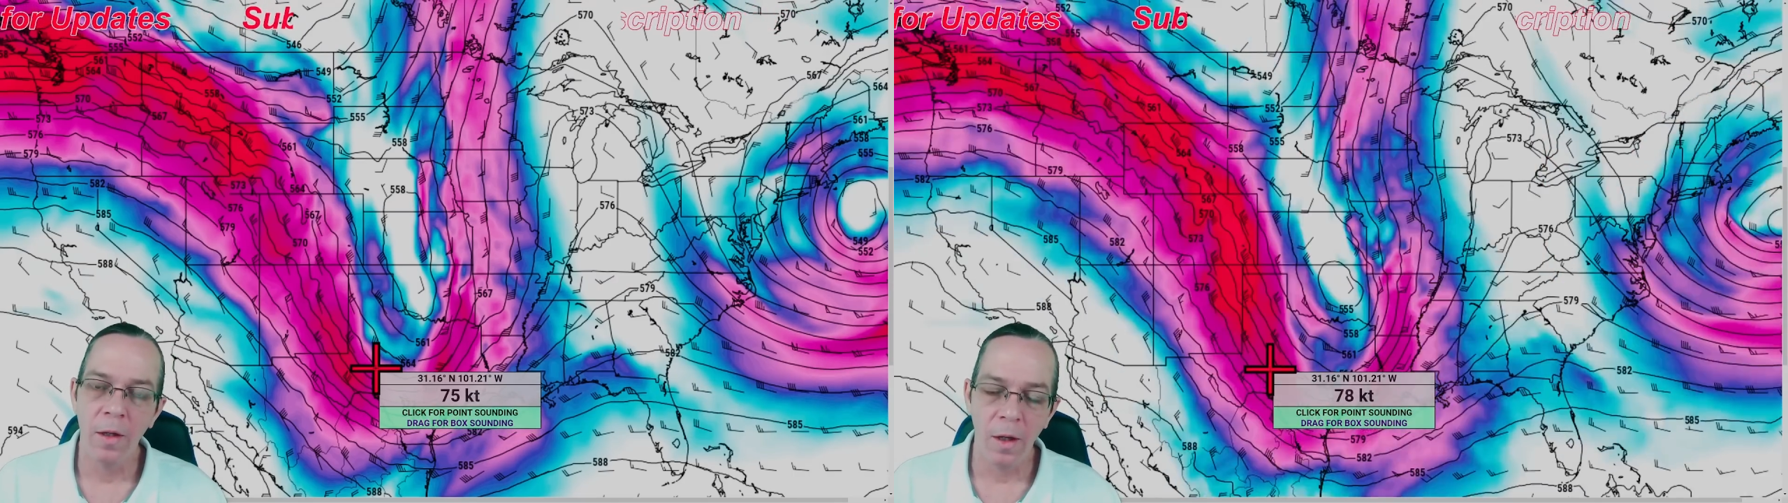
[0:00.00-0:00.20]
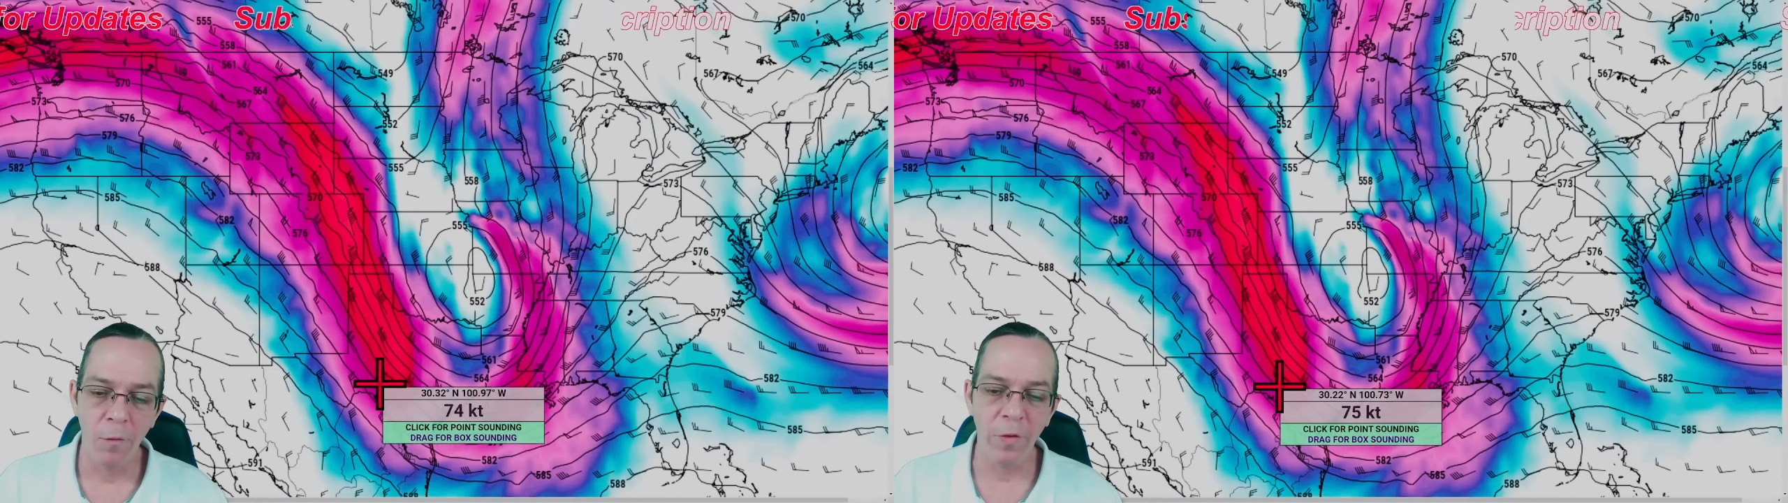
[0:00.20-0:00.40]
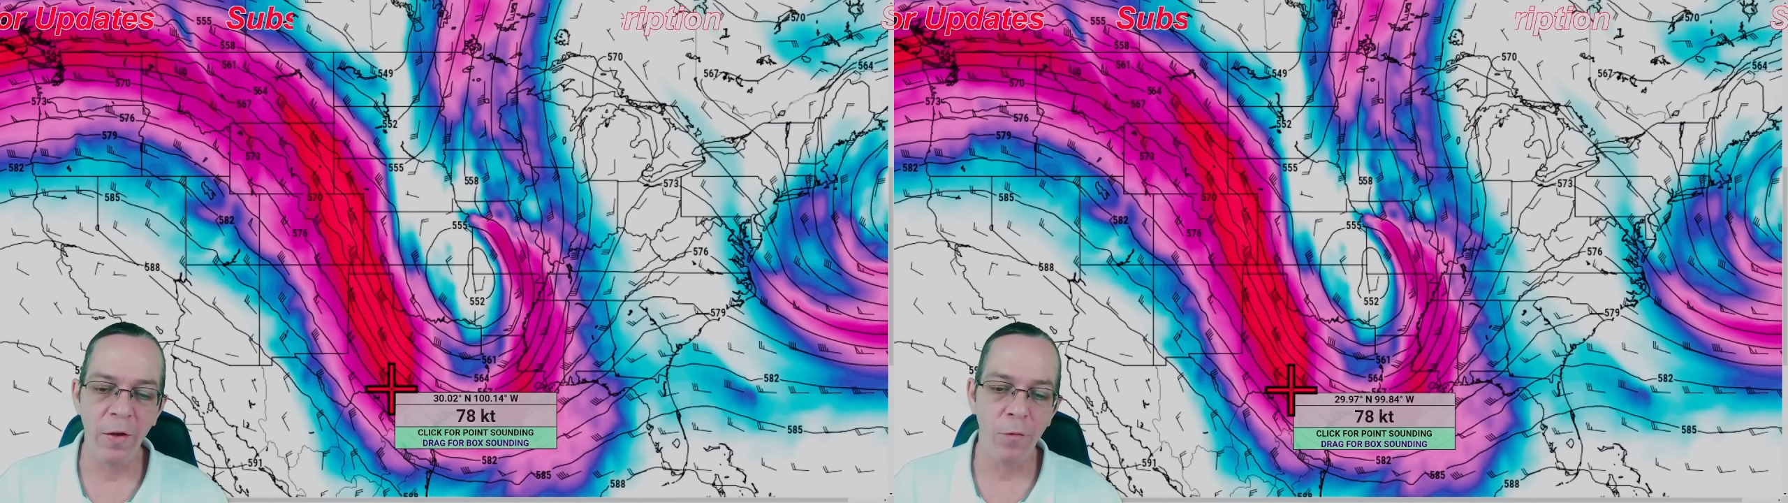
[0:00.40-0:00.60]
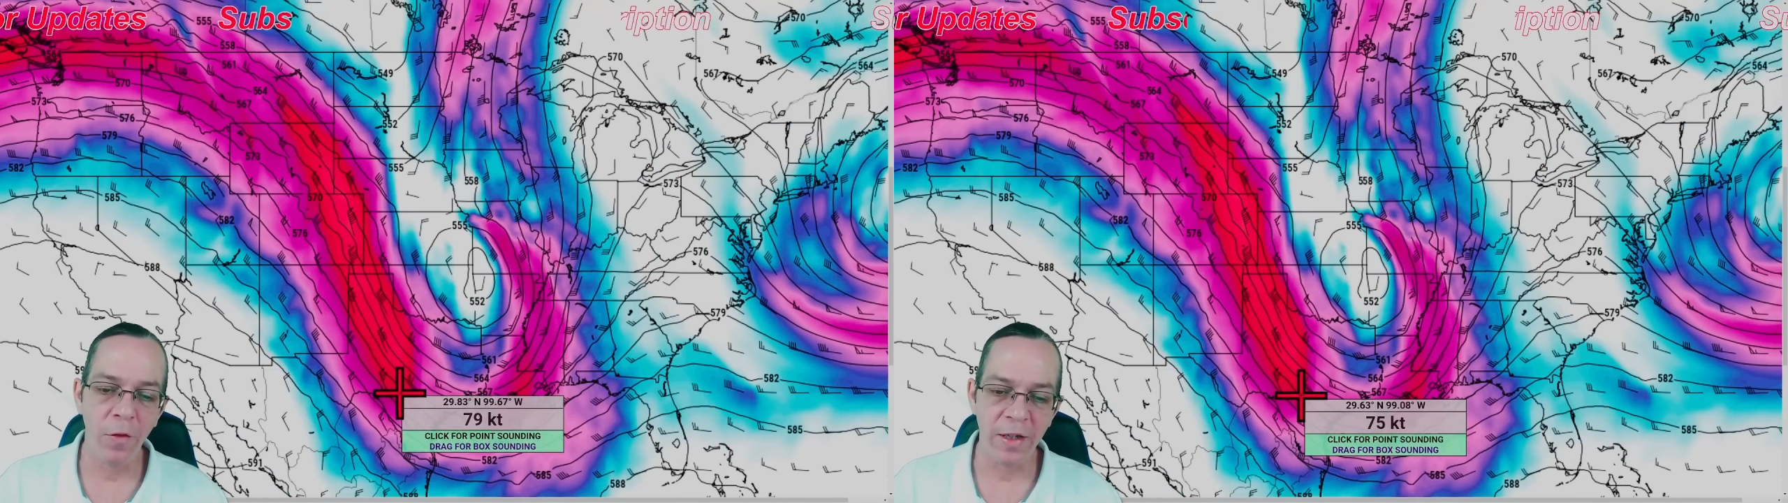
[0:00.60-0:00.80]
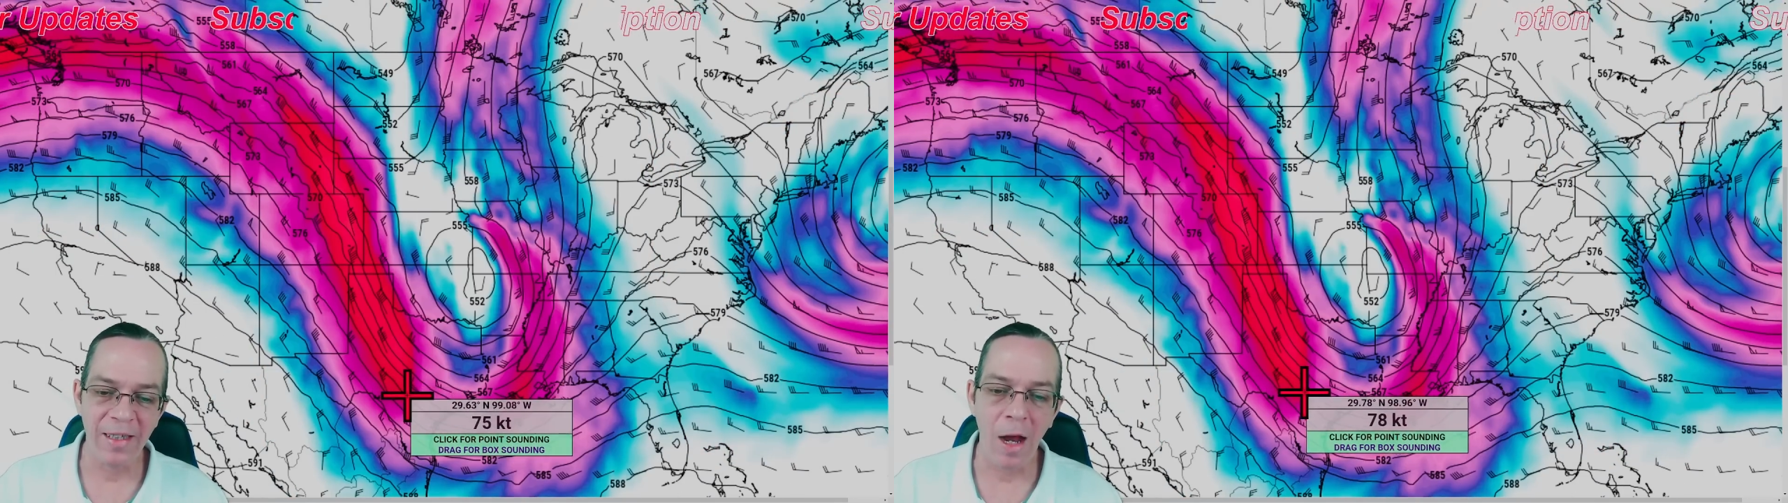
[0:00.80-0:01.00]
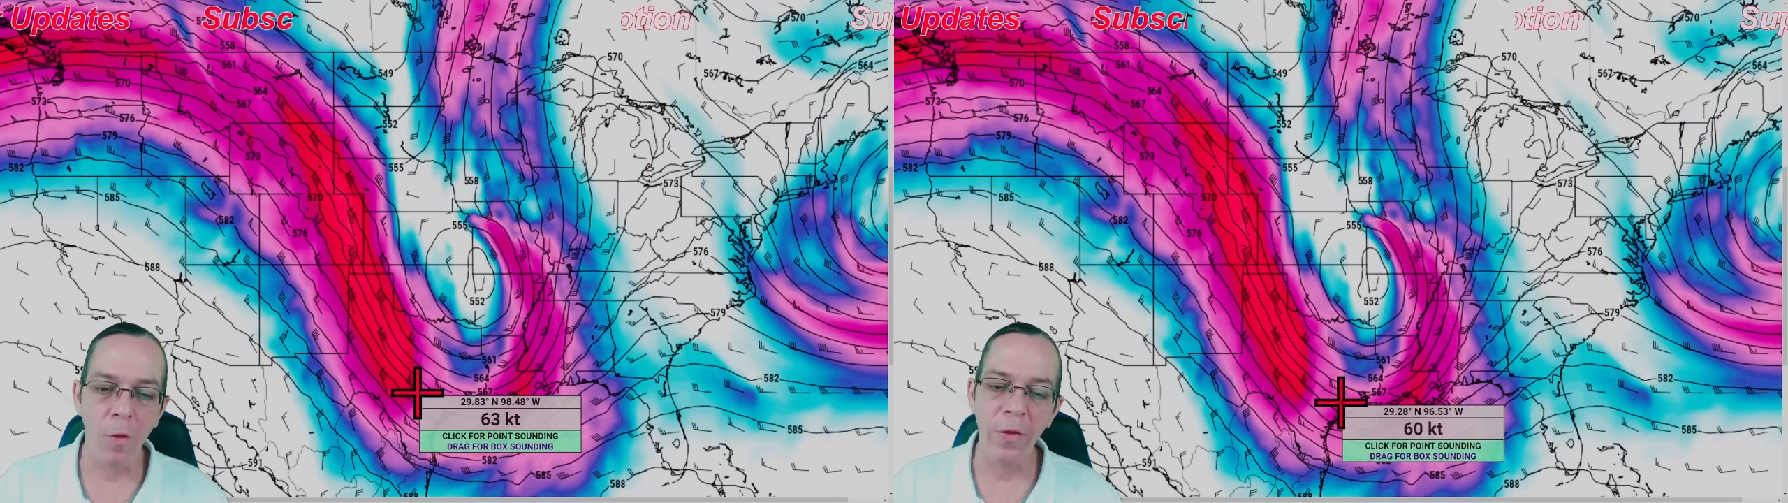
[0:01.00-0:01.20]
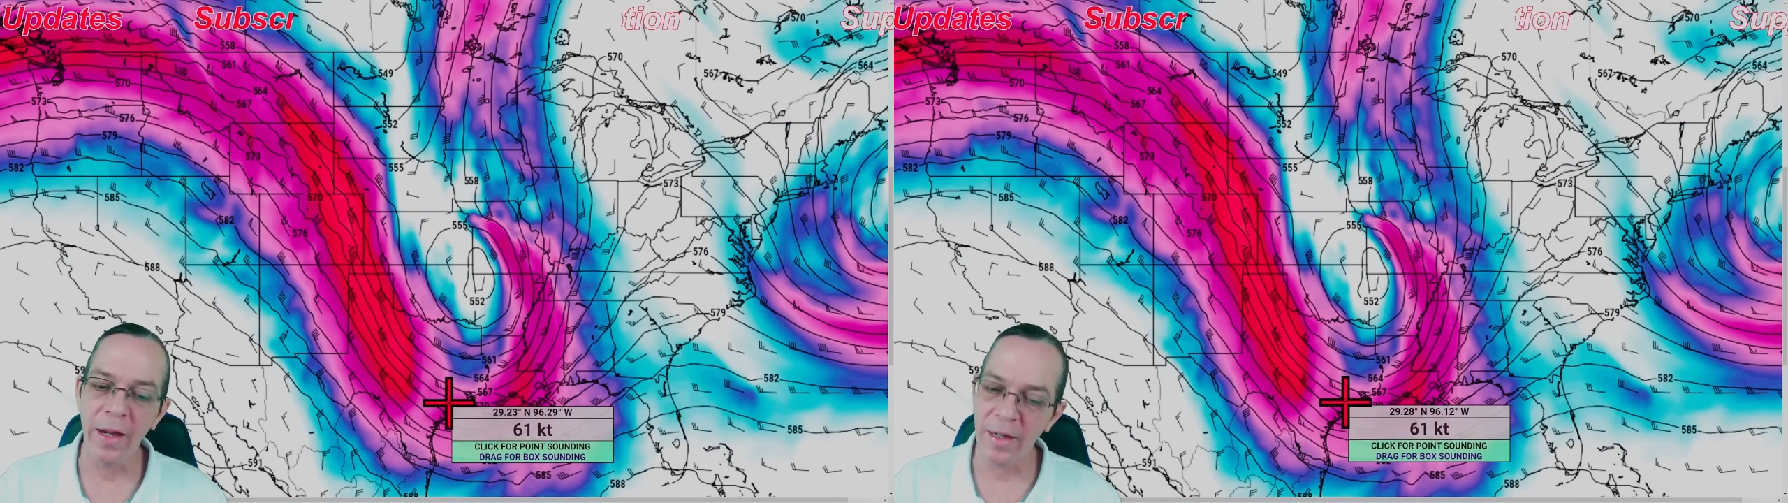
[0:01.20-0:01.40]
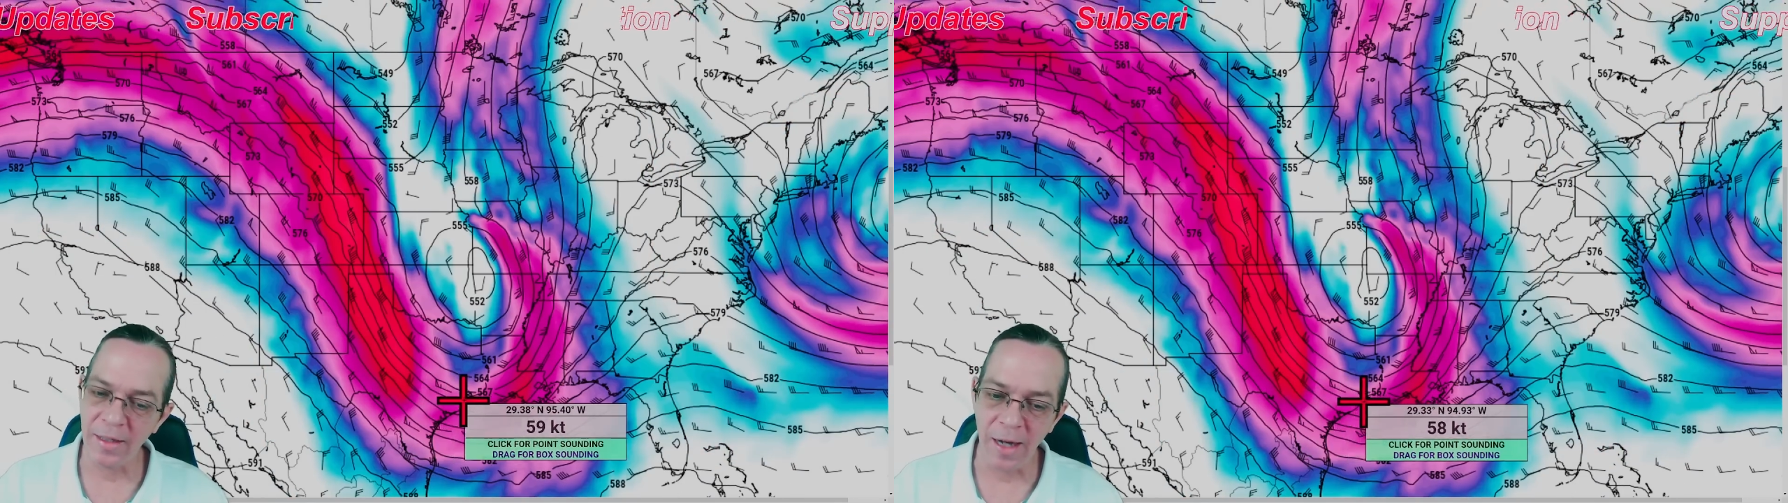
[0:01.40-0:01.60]
event for the south
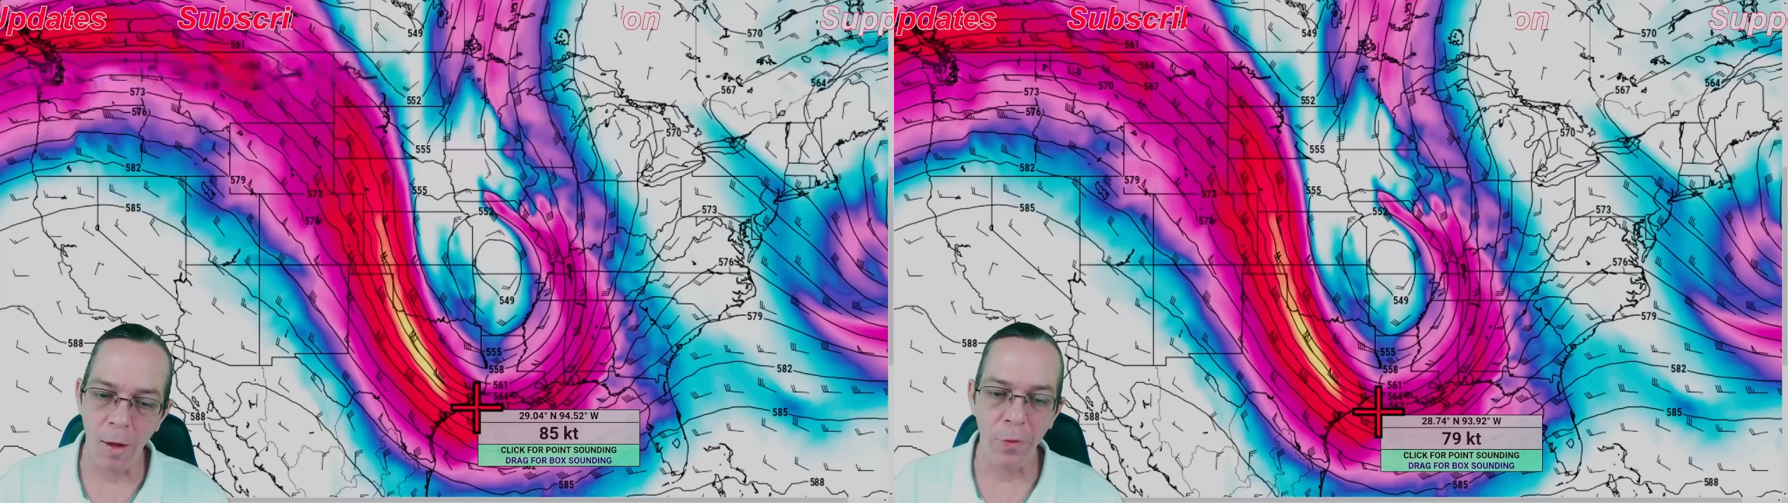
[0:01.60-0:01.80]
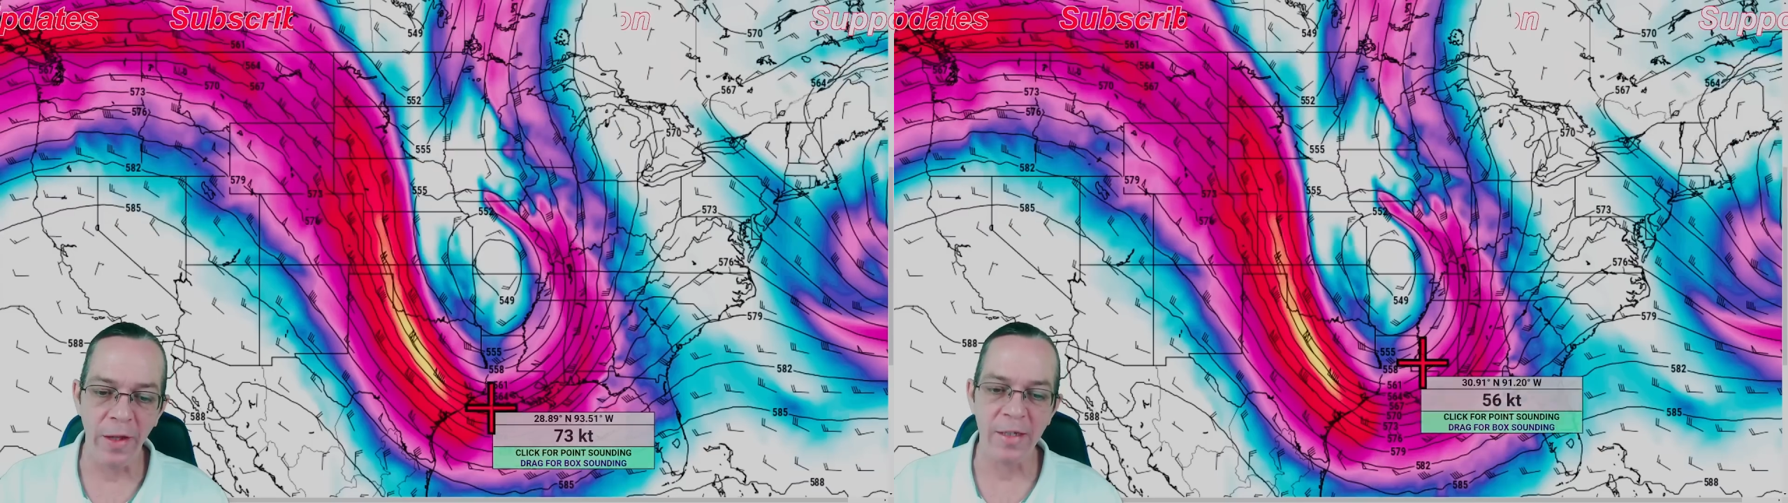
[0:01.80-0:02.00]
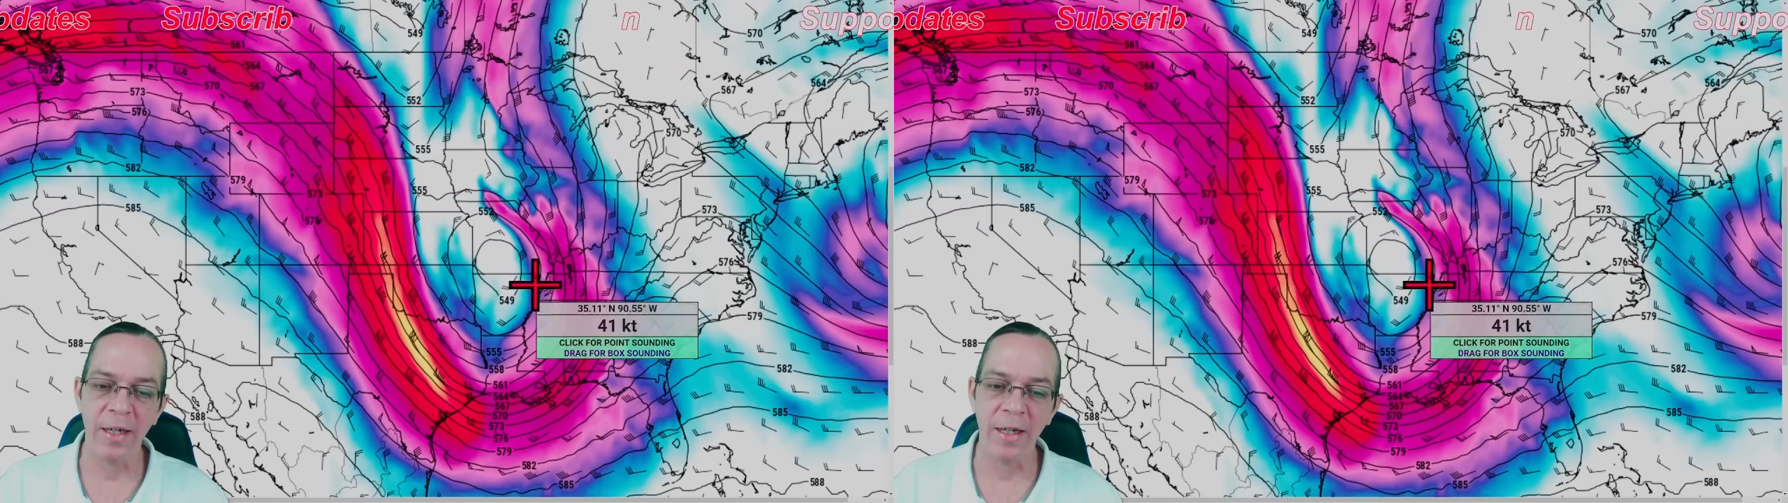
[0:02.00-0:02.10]
and the southeast.